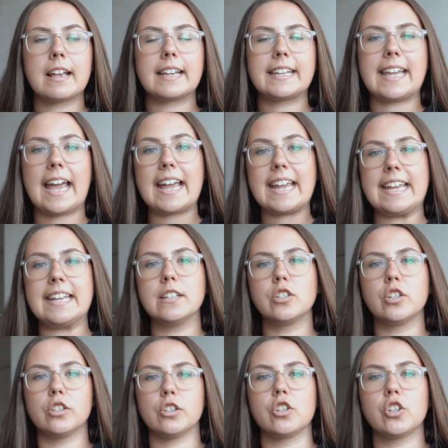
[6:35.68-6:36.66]
get
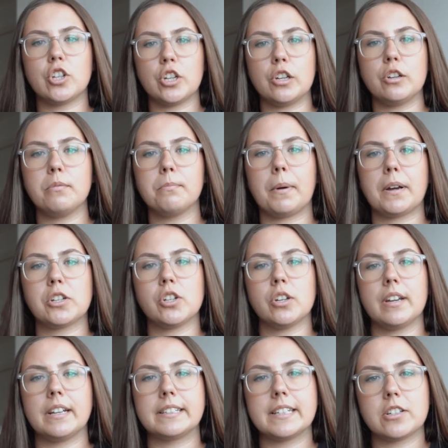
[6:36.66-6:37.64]
into the shoot by
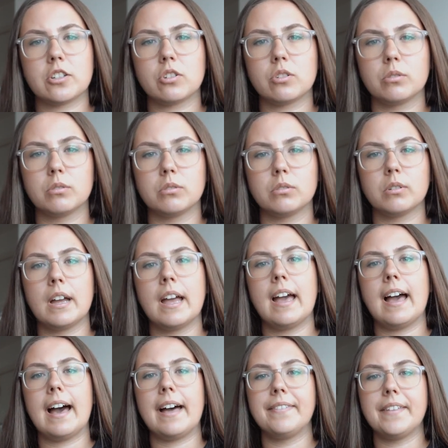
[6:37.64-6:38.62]
shooting digital
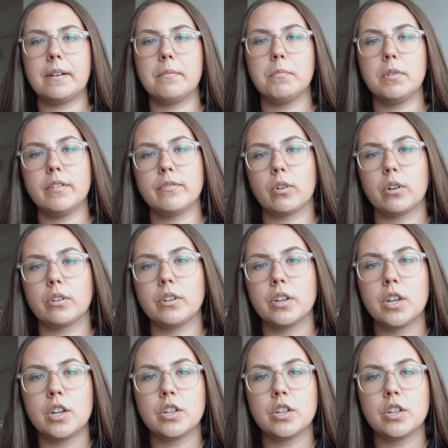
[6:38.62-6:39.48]
and then move on